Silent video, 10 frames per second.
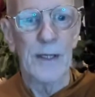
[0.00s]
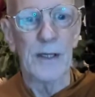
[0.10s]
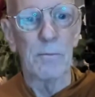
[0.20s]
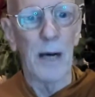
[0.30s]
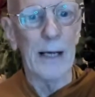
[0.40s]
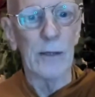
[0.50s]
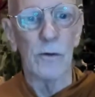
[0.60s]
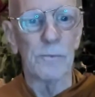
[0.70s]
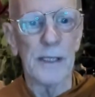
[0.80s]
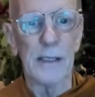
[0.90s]
and the mind will
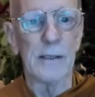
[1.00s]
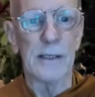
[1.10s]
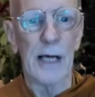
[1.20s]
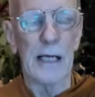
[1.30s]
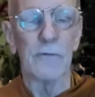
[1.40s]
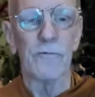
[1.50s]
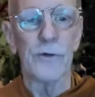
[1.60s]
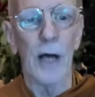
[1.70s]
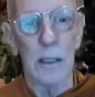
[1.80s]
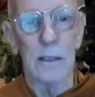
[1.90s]
be kind of
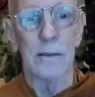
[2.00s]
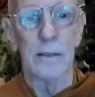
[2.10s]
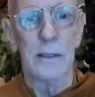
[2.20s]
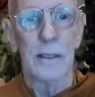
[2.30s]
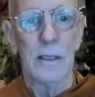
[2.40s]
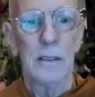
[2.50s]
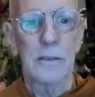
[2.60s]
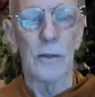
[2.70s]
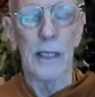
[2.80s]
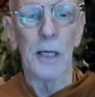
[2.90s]
dull.
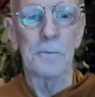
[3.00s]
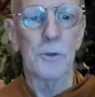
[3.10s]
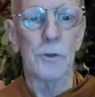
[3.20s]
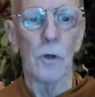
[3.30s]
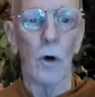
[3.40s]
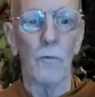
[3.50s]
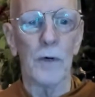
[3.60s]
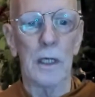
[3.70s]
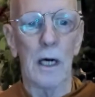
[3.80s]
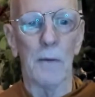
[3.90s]
So it helps to
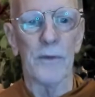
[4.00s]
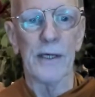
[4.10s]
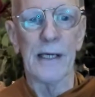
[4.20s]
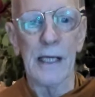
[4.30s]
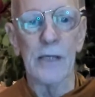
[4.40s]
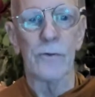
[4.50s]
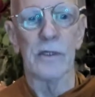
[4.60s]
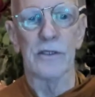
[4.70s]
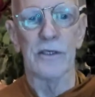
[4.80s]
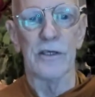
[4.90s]
overcome the
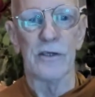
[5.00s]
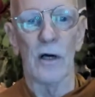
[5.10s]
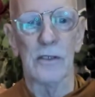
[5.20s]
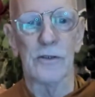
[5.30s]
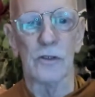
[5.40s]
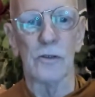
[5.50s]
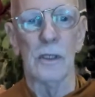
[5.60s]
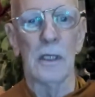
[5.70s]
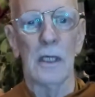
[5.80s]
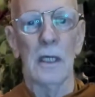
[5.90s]
hindrances also
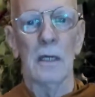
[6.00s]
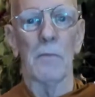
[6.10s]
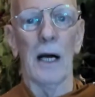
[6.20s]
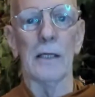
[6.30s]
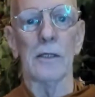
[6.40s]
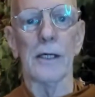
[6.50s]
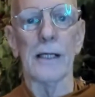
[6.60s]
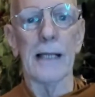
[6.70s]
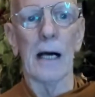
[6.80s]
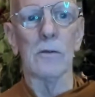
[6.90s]
by
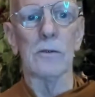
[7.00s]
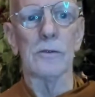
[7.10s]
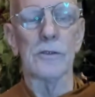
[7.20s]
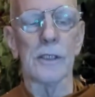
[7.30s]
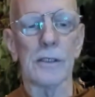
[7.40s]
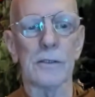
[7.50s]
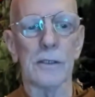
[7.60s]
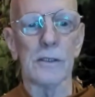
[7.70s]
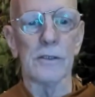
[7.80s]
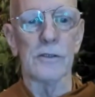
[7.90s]
learning how to sit
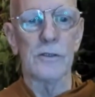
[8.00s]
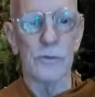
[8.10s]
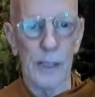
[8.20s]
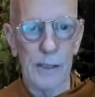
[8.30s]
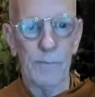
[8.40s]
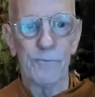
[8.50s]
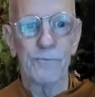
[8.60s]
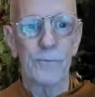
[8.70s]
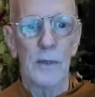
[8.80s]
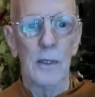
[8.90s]
straight.
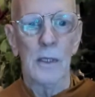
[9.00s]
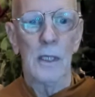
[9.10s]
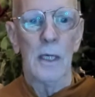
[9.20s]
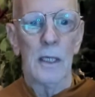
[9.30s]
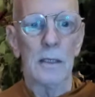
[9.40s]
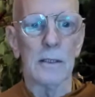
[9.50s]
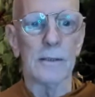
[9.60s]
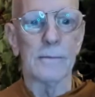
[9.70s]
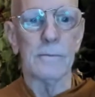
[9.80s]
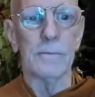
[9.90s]

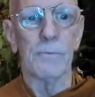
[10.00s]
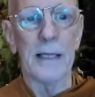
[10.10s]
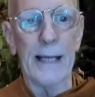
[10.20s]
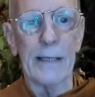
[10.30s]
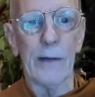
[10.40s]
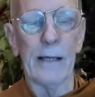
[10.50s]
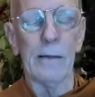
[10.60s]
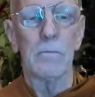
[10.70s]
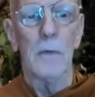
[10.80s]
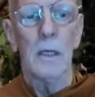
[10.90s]
But
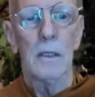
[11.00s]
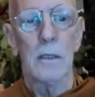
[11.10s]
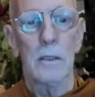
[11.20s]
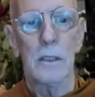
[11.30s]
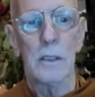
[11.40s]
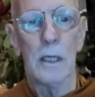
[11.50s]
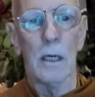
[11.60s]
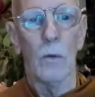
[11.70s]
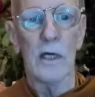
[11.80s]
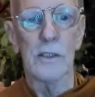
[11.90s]
anyway,
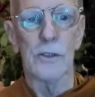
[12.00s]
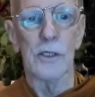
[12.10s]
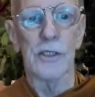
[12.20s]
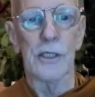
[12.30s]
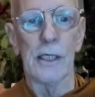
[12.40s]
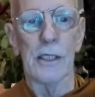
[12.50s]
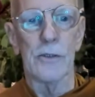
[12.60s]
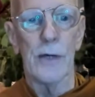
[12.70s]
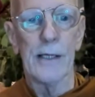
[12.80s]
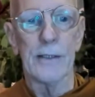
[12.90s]
once you're sitting
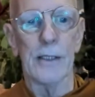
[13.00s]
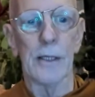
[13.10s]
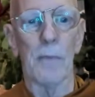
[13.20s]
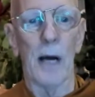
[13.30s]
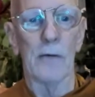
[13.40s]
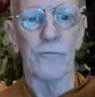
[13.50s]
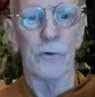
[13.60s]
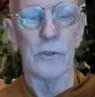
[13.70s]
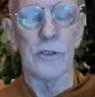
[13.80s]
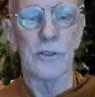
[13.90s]
straight, then the
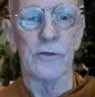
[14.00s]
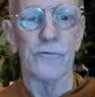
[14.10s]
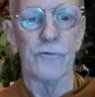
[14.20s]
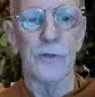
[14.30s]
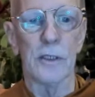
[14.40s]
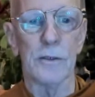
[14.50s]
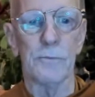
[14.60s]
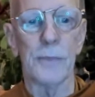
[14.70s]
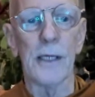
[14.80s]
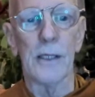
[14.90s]
mindfulness of the
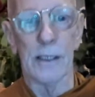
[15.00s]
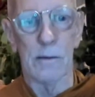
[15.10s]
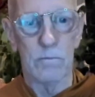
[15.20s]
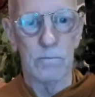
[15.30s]
breathing.